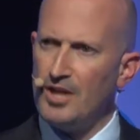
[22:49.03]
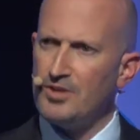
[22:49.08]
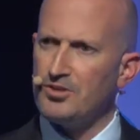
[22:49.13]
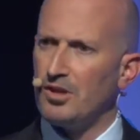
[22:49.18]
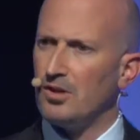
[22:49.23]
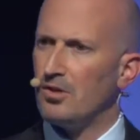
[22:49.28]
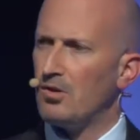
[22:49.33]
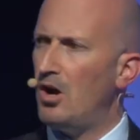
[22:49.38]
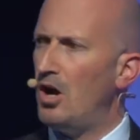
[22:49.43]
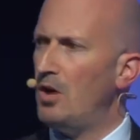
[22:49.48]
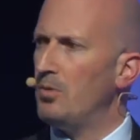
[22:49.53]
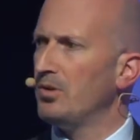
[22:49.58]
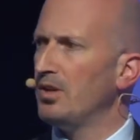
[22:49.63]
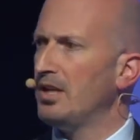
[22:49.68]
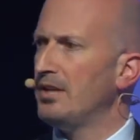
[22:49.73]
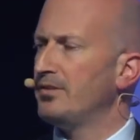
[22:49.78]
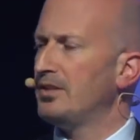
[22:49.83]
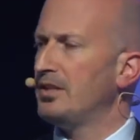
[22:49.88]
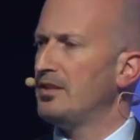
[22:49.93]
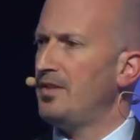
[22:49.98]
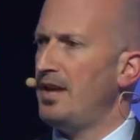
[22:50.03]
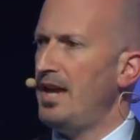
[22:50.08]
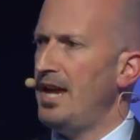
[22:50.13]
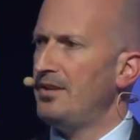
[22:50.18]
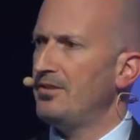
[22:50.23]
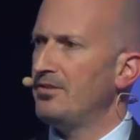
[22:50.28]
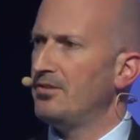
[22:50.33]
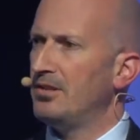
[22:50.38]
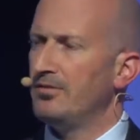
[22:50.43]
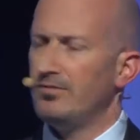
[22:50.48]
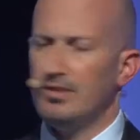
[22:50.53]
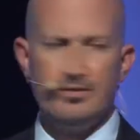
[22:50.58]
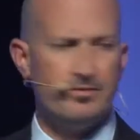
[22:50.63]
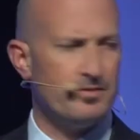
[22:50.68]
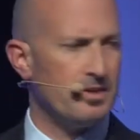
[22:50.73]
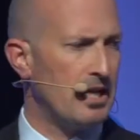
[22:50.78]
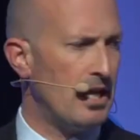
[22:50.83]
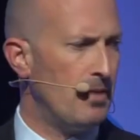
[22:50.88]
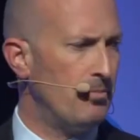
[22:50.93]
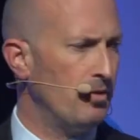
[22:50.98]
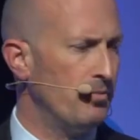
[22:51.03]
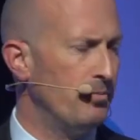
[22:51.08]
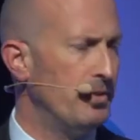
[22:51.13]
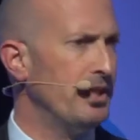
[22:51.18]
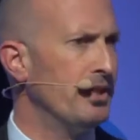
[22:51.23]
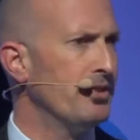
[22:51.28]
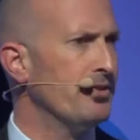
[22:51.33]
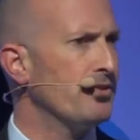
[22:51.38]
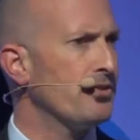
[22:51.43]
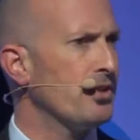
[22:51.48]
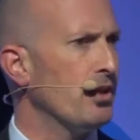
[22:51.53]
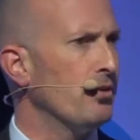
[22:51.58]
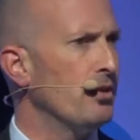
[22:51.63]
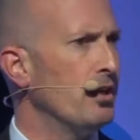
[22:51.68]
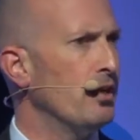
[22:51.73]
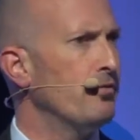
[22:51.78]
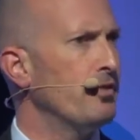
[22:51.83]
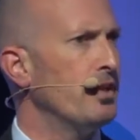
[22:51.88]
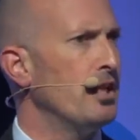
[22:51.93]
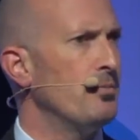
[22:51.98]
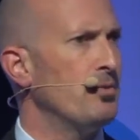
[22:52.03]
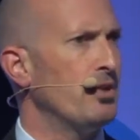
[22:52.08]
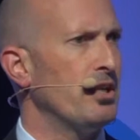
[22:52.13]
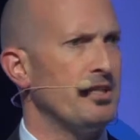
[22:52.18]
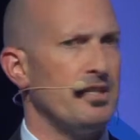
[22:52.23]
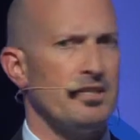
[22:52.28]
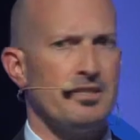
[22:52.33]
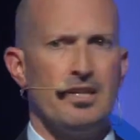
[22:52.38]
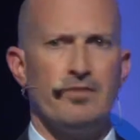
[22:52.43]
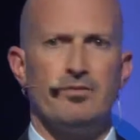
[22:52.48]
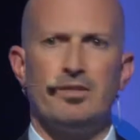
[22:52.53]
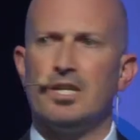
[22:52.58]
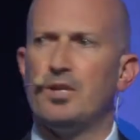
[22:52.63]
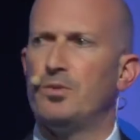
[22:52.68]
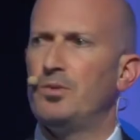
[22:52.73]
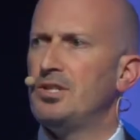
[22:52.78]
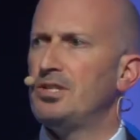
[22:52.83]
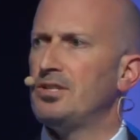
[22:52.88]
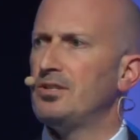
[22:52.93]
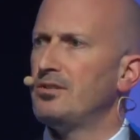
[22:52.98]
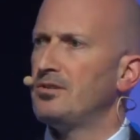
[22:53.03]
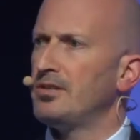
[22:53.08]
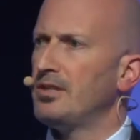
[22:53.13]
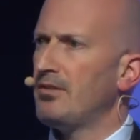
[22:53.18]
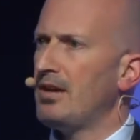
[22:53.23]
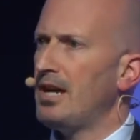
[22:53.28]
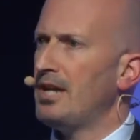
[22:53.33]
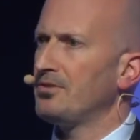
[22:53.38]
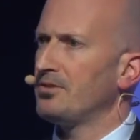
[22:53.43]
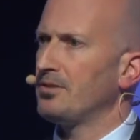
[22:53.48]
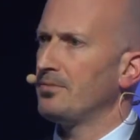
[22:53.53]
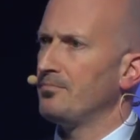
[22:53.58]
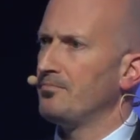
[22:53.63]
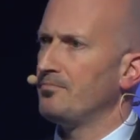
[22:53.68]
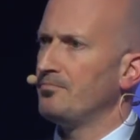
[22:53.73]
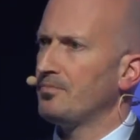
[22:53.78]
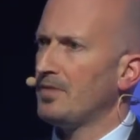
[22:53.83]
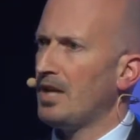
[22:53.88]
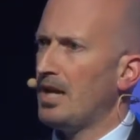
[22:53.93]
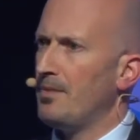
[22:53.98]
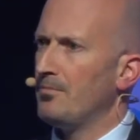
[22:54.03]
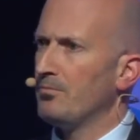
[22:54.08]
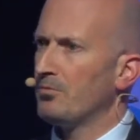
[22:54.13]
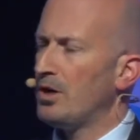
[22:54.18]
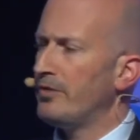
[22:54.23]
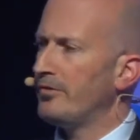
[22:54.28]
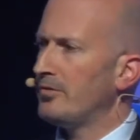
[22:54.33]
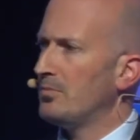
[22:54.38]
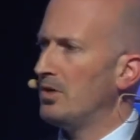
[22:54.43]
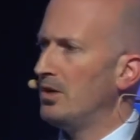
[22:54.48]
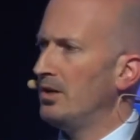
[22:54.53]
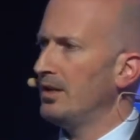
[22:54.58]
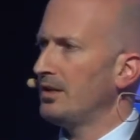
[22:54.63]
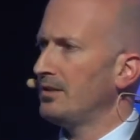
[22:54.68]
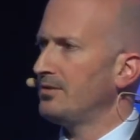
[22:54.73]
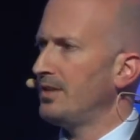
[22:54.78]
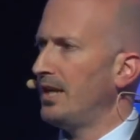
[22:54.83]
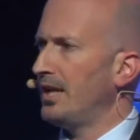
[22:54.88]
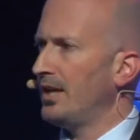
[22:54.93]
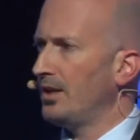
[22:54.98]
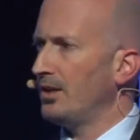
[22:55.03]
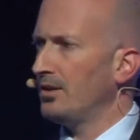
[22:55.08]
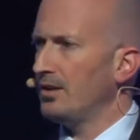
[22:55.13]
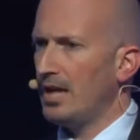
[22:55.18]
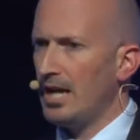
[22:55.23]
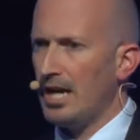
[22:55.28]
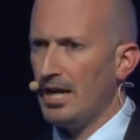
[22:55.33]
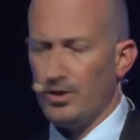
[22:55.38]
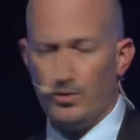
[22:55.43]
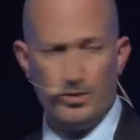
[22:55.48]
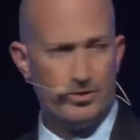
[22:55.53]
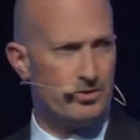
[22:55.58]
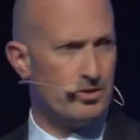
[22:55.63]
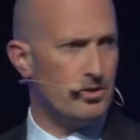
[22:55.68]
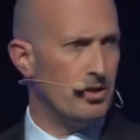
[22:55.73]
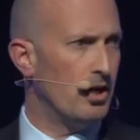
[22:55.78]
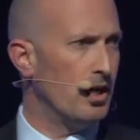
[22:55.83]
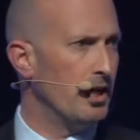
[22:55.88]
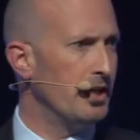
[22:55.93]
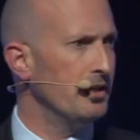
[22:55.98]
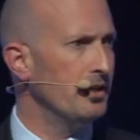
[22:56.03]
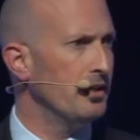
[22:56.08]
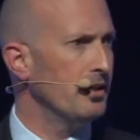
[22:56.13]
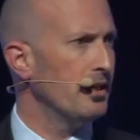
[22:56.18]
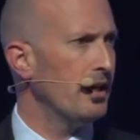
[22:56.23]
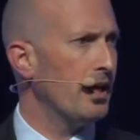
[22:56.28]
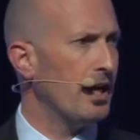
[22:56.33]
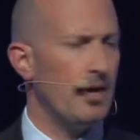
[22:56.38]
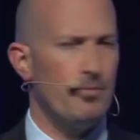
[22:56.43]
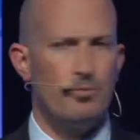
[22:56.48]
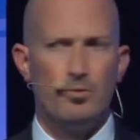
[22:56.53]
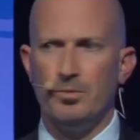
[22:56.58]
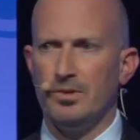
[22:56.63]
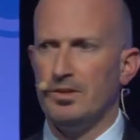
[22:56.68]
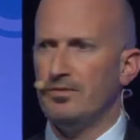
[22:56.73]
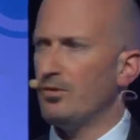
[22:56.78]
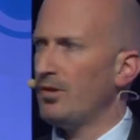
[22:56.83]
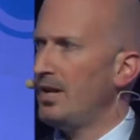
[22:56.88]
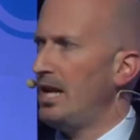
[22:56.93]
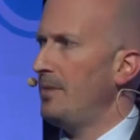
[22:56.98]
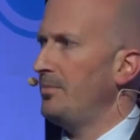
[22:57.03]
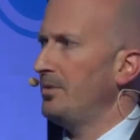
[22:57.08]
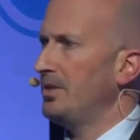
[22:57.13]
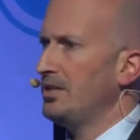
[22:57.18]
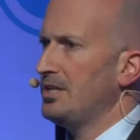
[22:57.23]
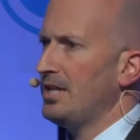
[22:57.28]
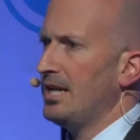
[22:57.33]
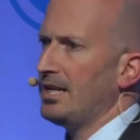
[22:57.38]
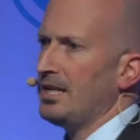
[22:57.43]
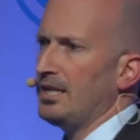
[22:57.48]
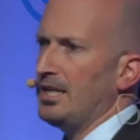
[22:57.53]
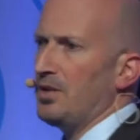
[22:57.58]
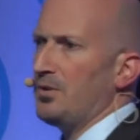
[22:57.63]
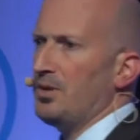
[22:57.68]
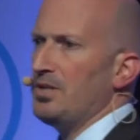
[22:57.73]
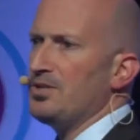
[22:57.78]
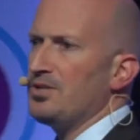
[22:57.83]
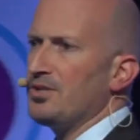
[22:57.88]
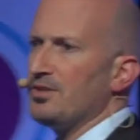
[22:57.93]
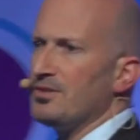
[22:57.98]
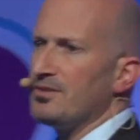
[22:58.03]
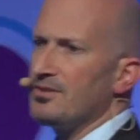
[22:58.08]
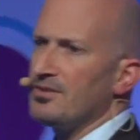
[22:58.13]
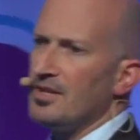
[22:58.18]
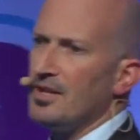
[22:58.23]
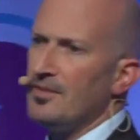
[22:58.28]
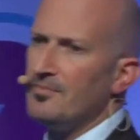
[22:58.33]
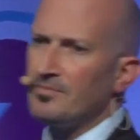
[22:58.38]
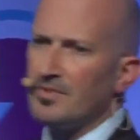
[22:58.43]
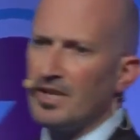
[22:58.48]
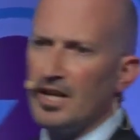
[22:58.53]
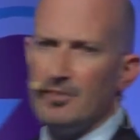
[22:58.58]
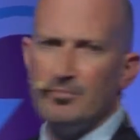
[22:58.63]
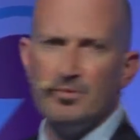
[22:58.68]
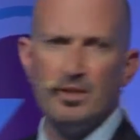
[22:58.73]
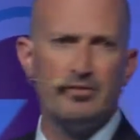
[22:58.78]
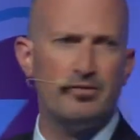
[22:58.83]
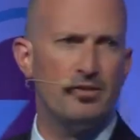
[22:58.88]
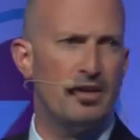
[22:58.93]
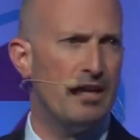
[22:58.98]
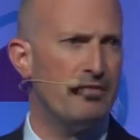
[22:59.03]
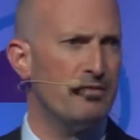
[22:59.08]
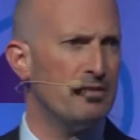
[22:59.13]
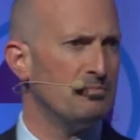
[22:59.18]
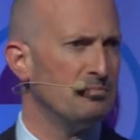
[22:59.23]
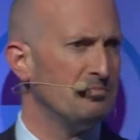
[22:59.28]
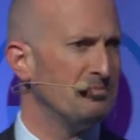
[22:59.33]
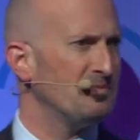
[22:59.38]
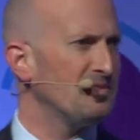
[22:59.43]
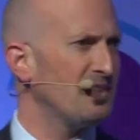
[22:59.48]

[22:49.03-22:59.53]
So look, I will leave it at that, and I've left a couple of minutes, so if anybody does have any questions, there are some roving mics, and Chris and I will be very happy to take any questions if you have them,